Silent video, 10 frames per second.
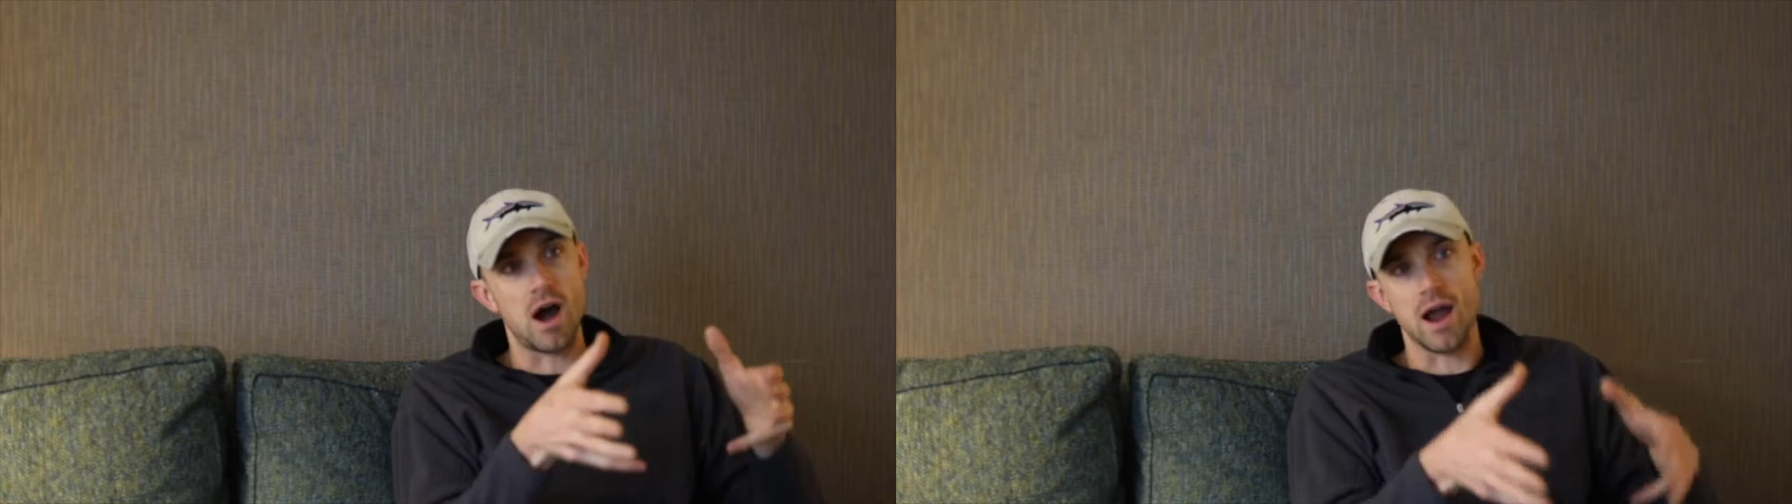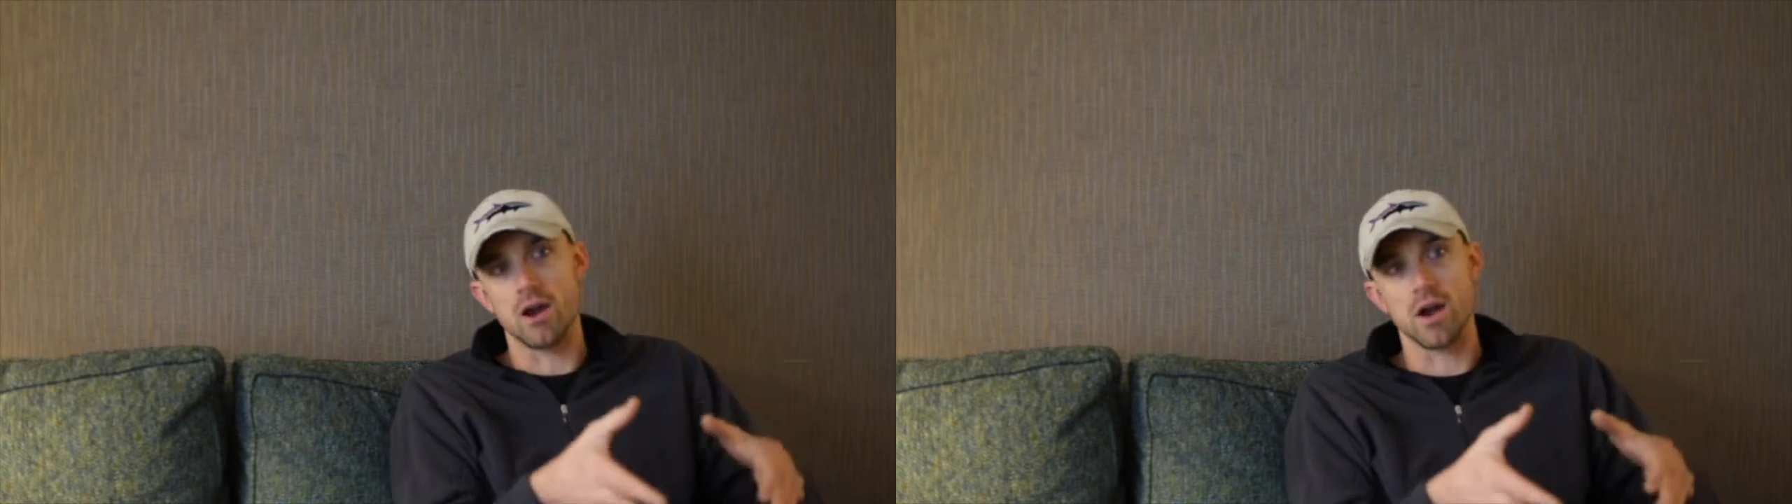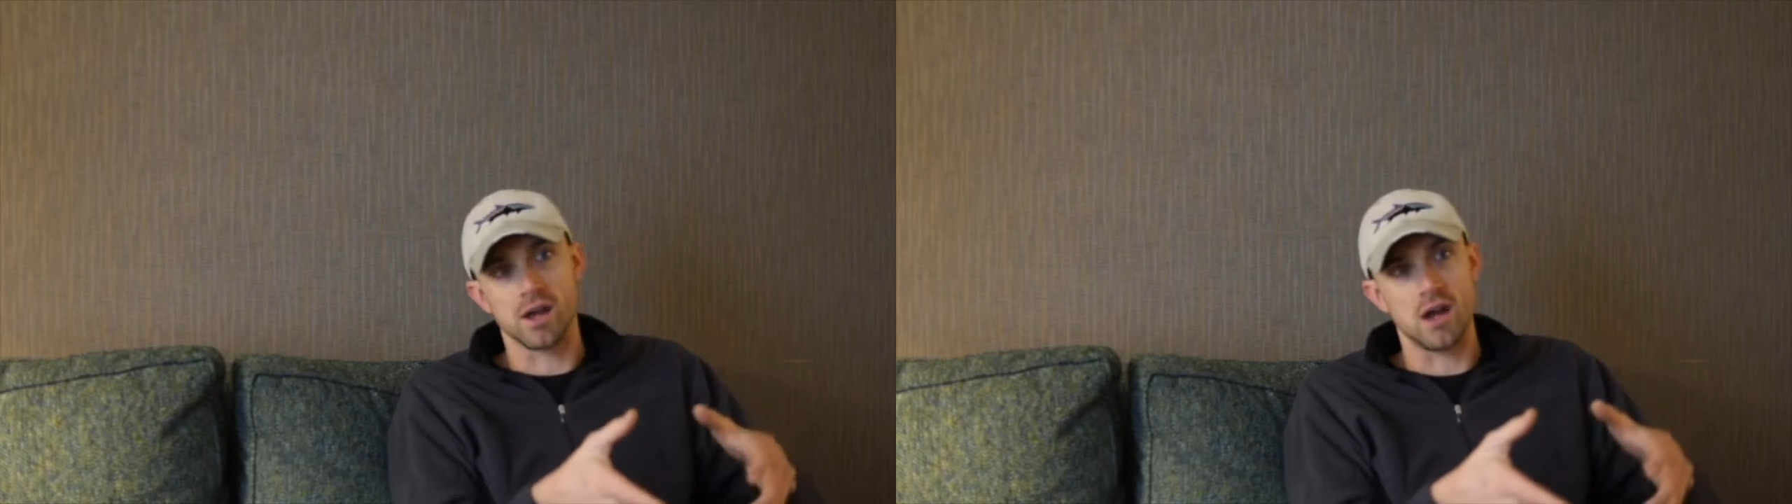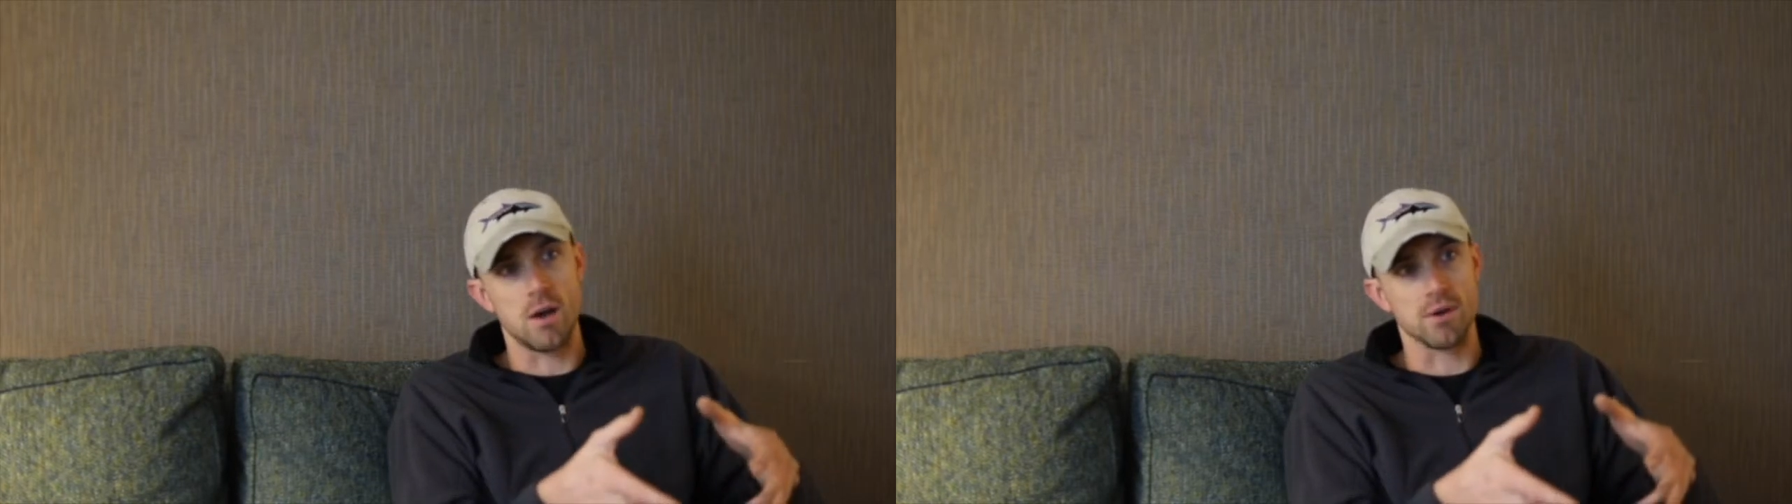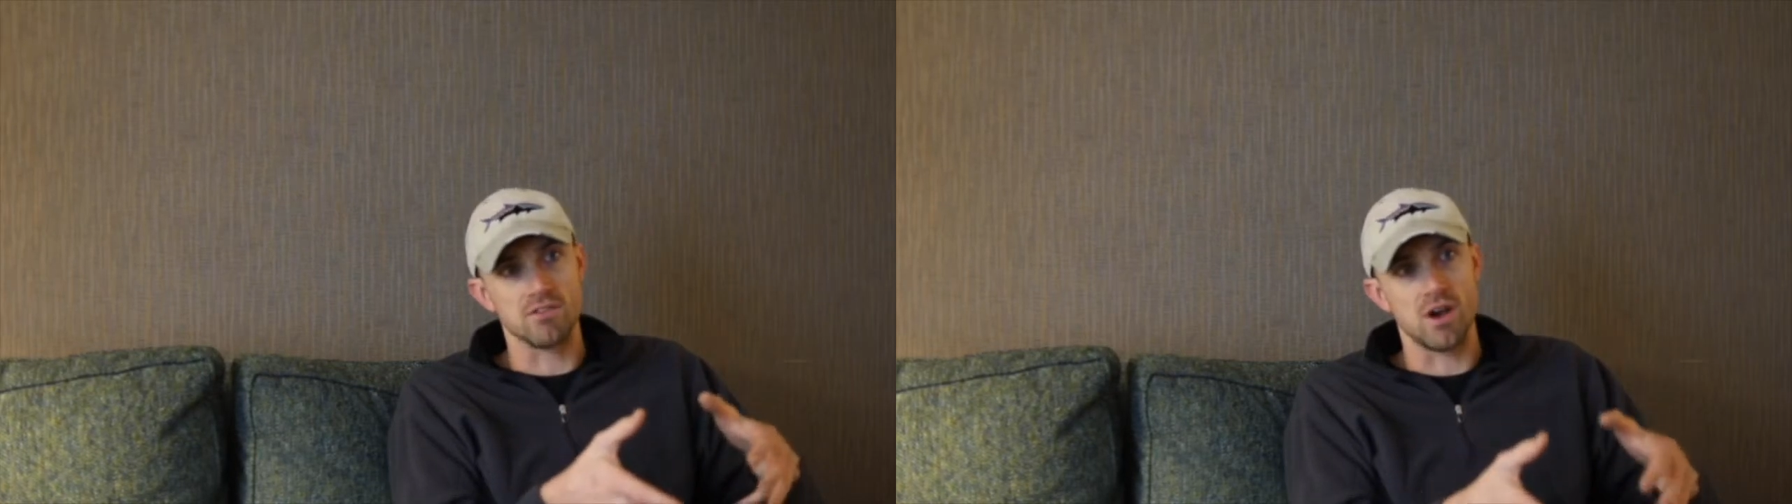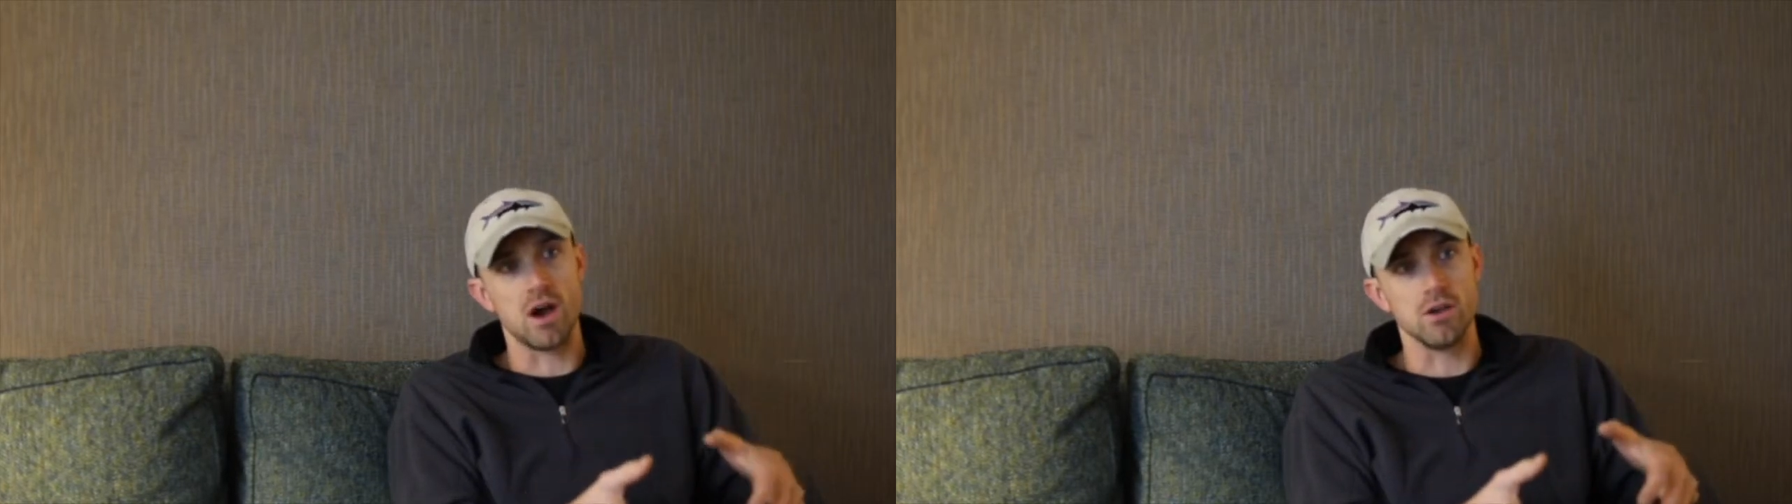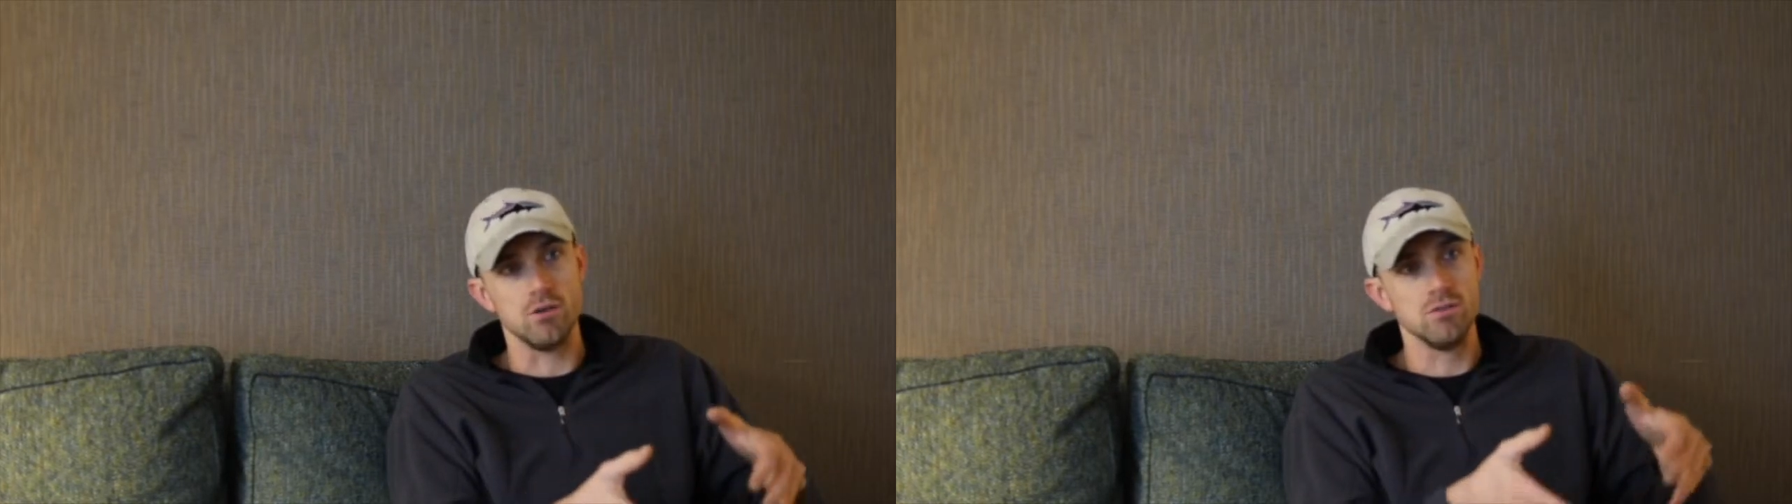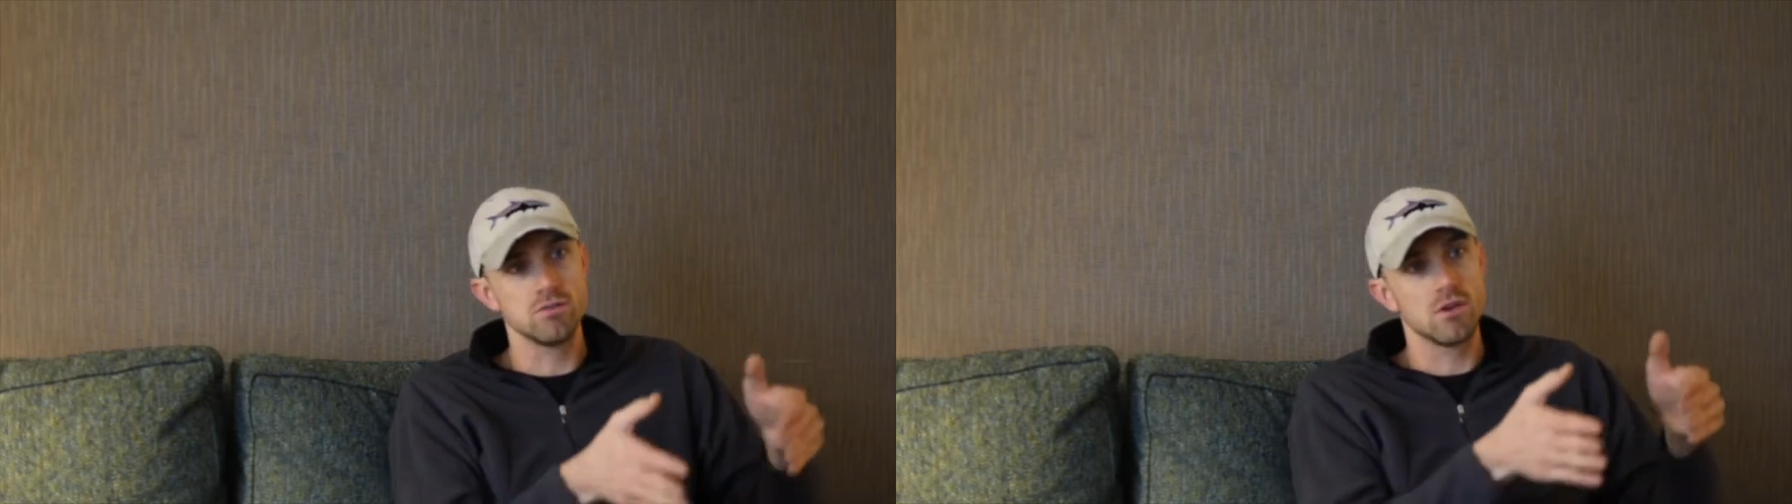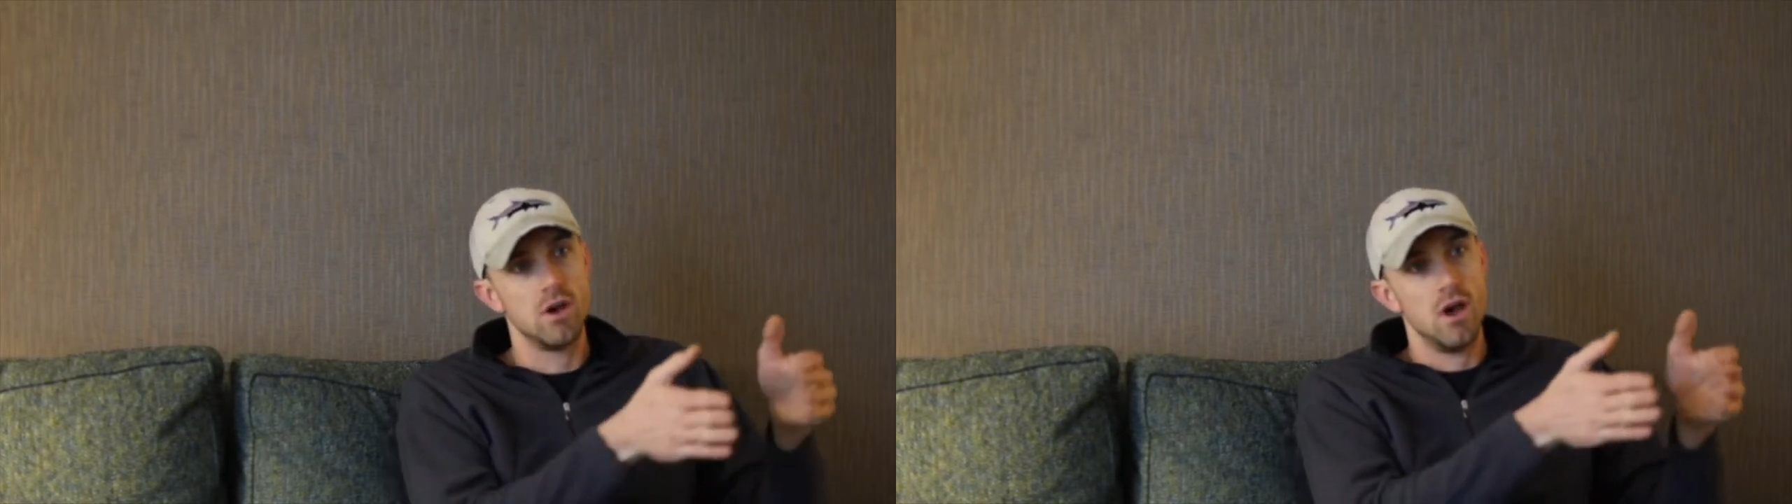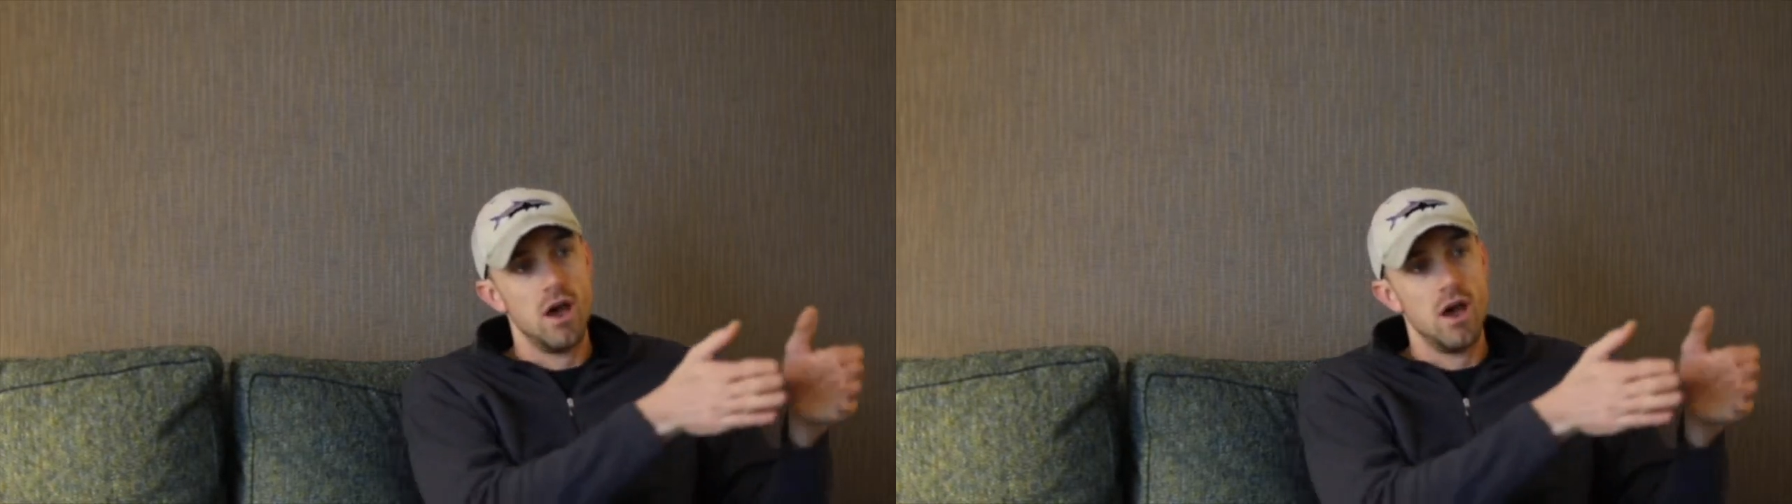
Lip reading: higher economic values